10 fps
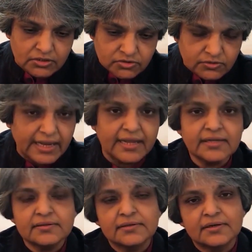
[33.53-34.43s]

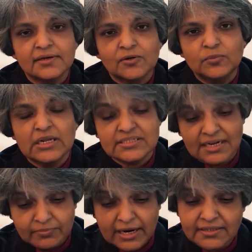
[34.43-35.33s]
Today, we are
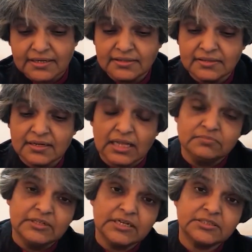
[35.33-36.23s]
celebrating the
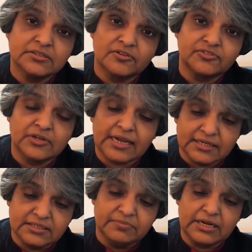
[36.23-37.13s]
culmination of your
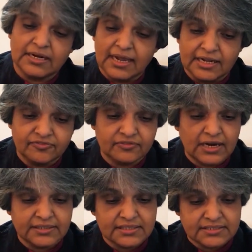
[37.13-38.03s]
academic life
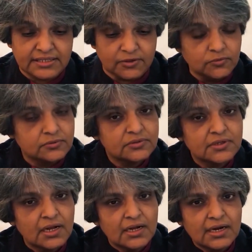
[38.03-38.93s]
at SNU
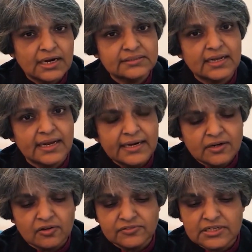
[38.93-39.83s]
at the
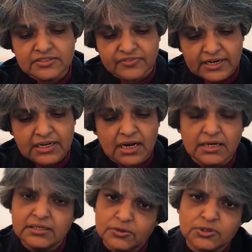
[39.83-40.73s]
end of this very
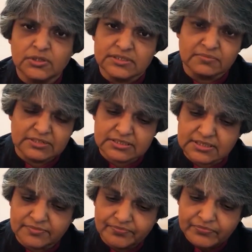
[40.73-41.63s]
unusual
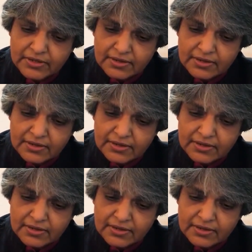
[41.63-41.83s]
semester.